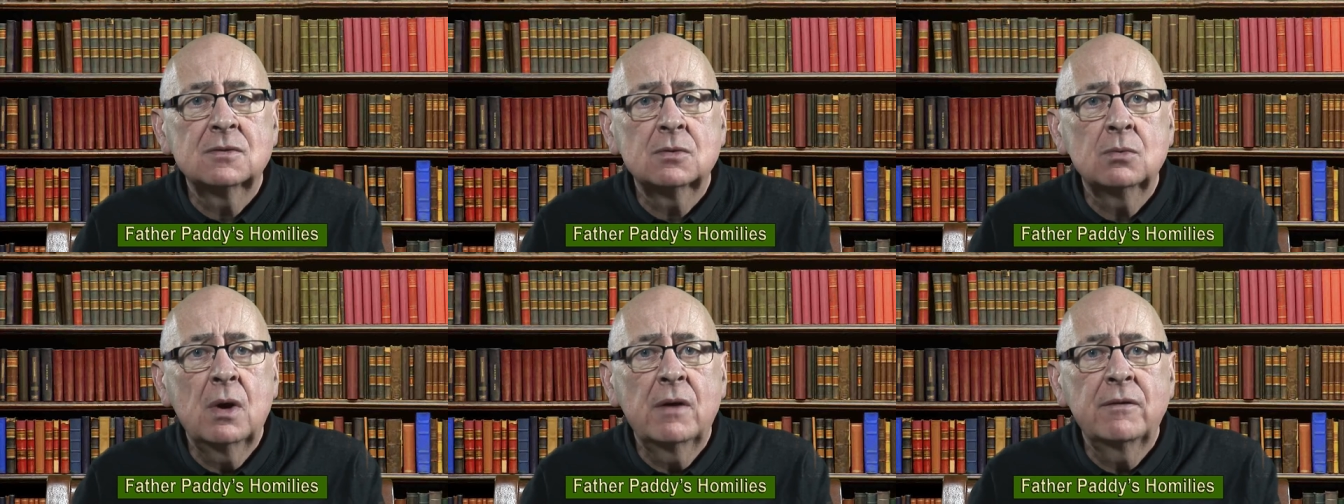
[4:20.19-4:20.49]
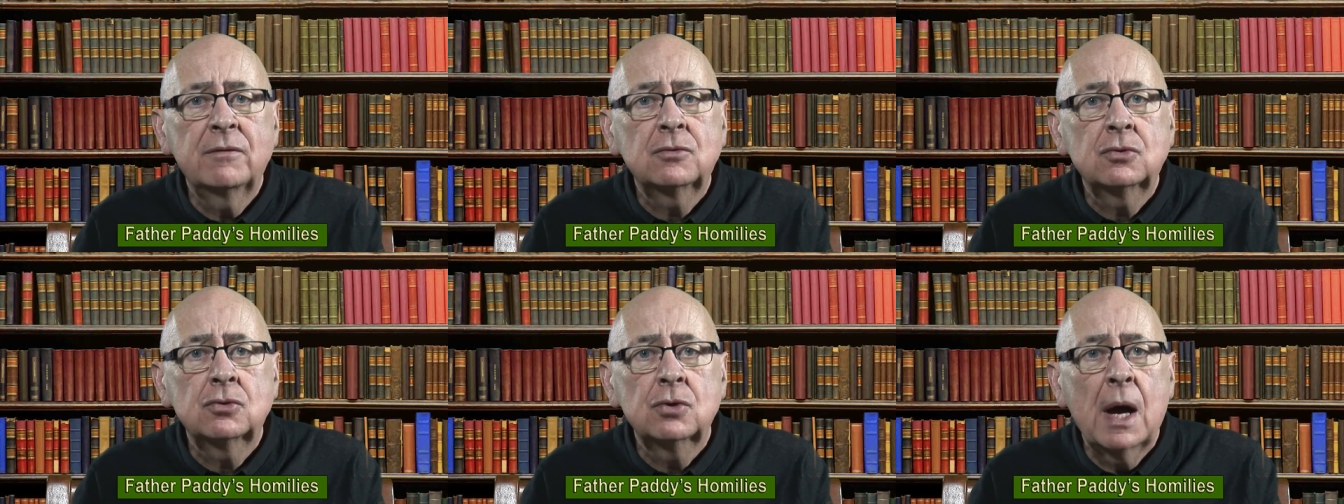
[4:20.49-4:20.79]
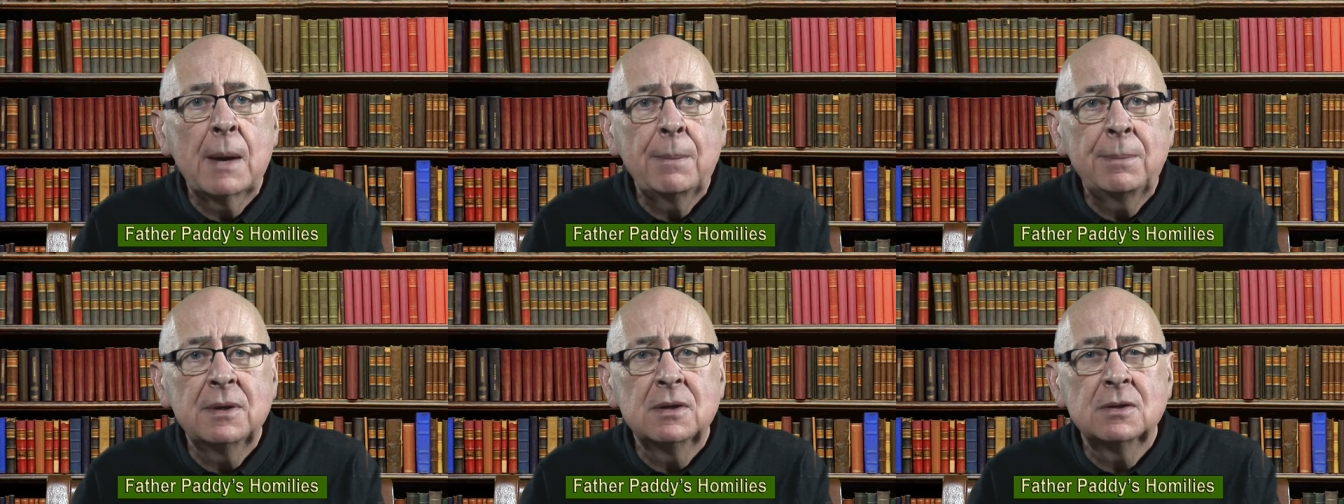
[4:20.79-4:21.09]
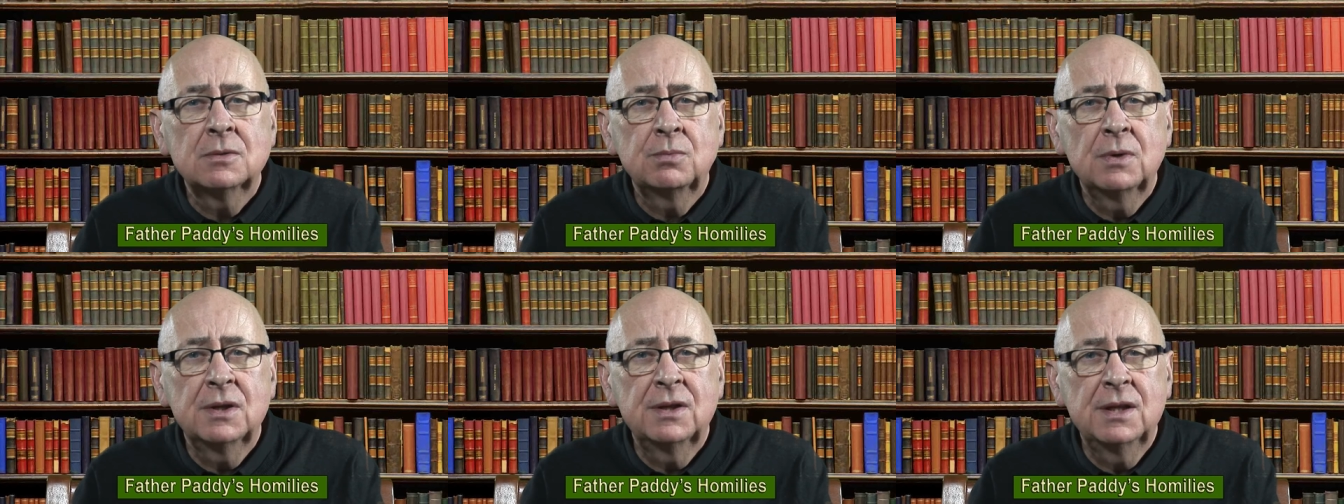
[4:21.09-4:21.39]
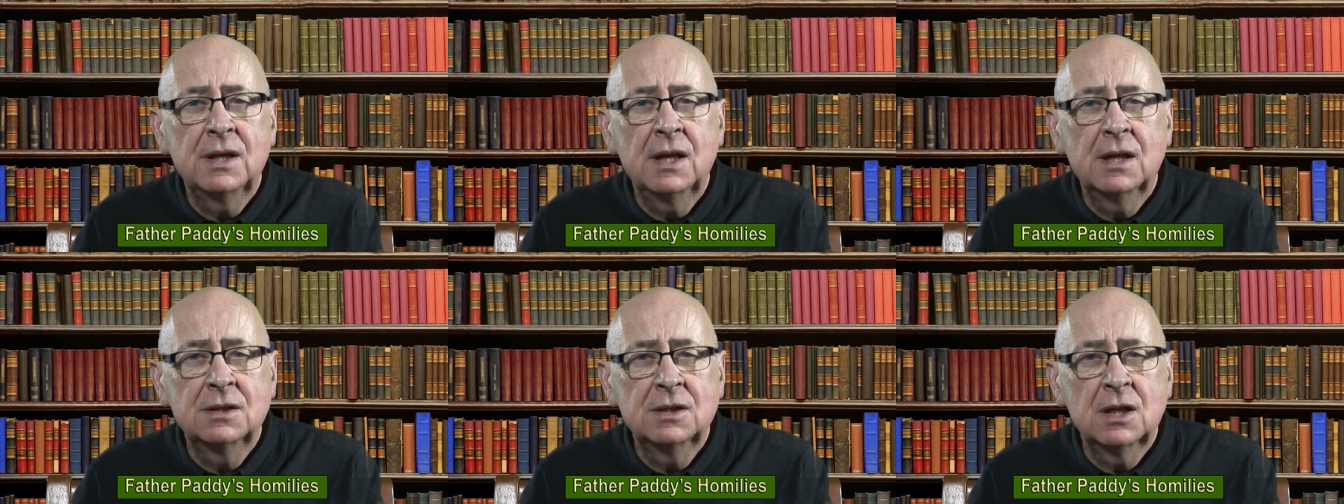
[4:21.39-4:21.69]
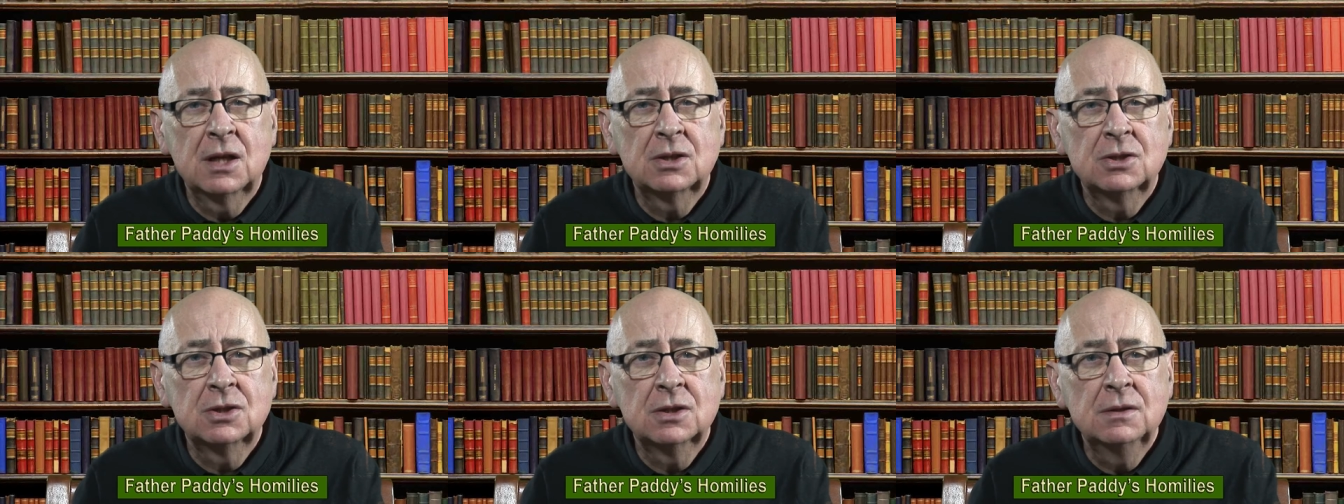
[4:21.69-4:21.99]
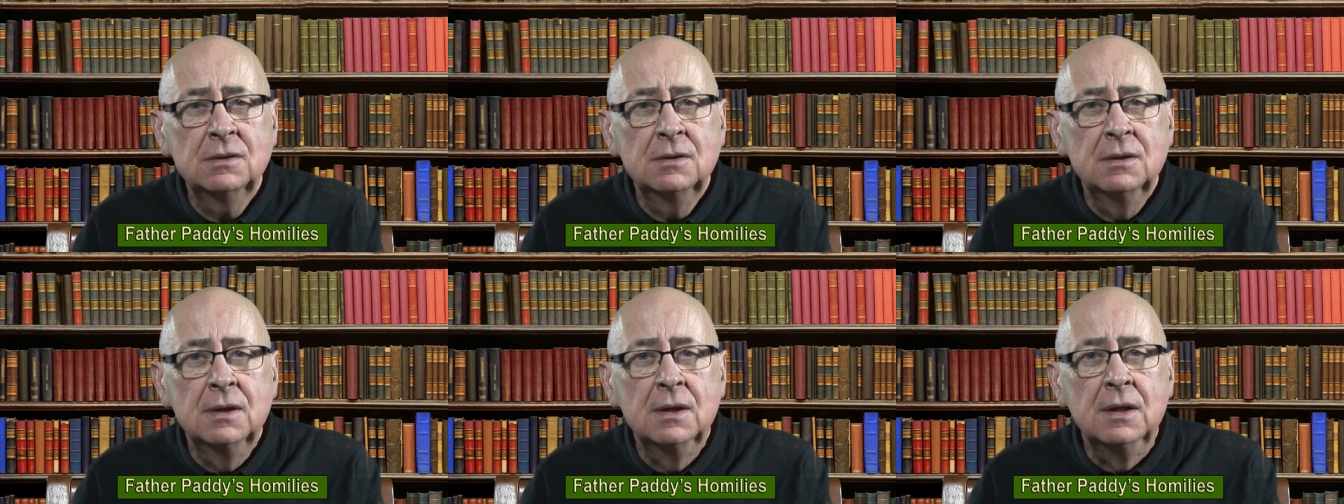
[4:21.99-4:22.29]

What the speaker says: who have grappled with the addiction